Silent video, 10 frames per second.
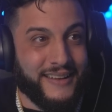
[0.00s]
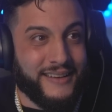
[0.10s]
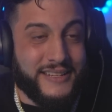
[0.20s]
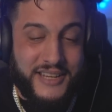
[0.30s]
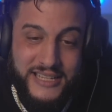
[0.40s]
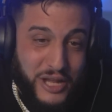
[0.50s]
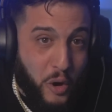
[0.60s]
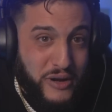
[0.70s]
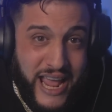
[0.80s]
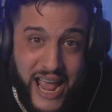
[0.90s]
You just
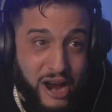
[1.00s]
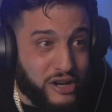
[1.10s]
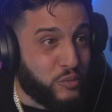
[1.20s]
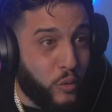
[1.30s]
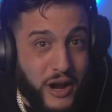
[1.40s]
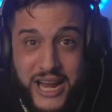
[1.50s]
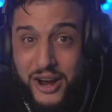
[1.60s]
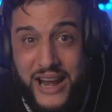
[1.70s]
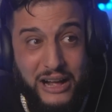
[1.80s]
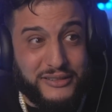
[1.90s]
don't care. It's one
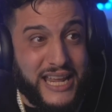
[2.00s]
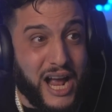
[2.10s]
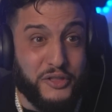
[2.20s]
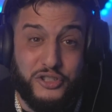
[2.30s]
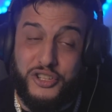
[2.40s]
ear and out the other.